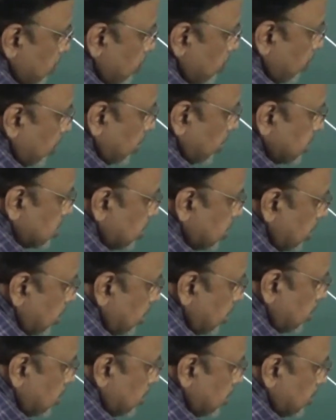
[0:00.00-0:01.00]
you can
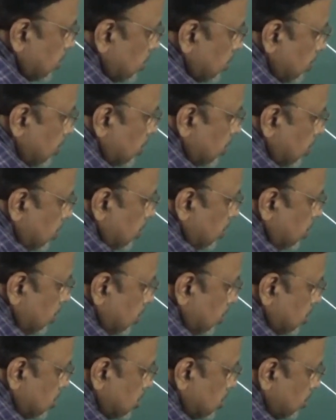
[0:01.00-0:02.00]
see
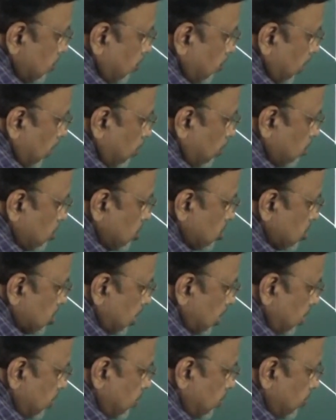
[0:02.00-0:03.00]
this is the front
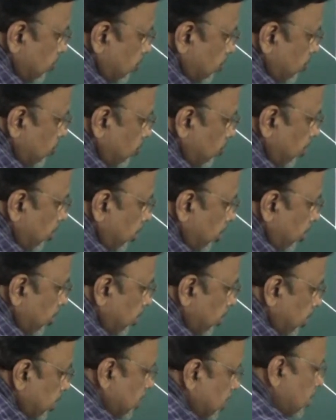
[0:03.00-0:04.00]
position wherein
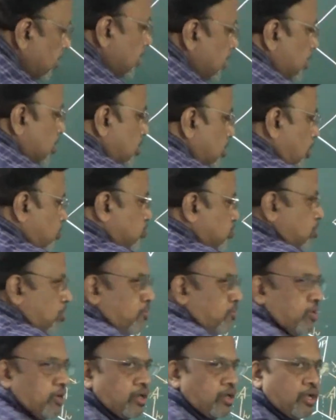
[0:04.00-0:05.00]
the
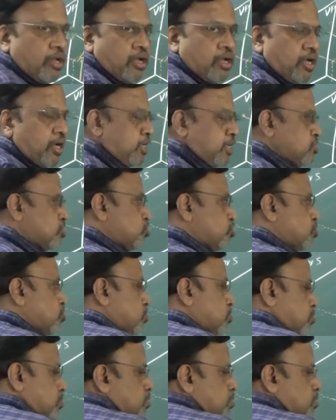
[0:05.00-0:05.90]
observer has to